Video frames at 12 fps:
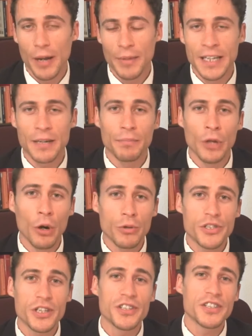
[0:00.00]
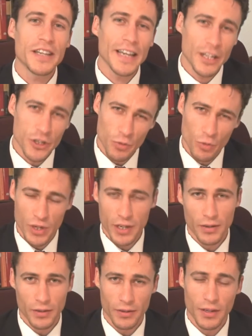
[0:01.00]
I mean, hypnosis is
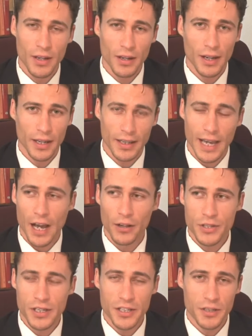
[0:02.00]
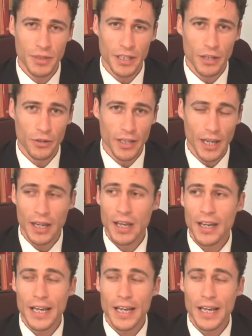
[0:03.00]
real, like Cal said to me the other day.